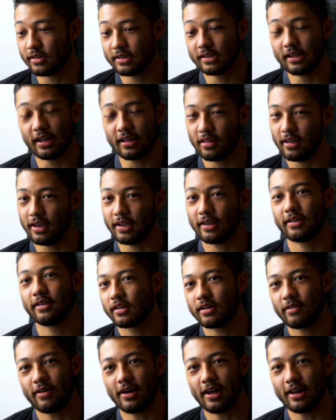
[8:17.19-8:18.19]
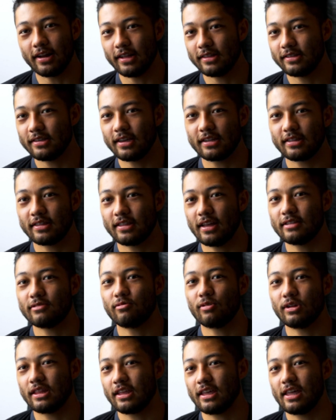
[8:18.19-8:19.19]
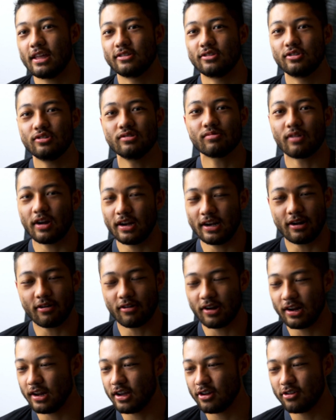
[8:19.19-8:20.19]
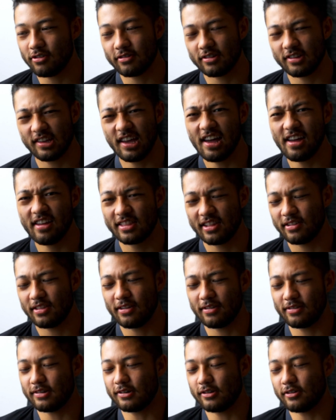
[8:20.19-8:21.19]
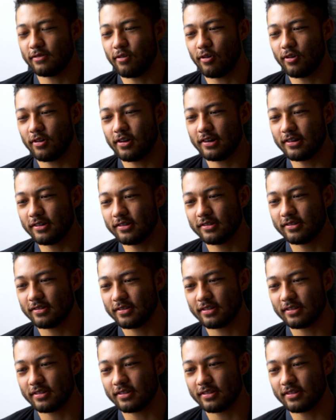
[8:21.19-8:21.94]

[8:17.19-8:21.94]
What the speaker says: Is that like, come on, that's what the kids do right now. Yeah, there's Fortniters.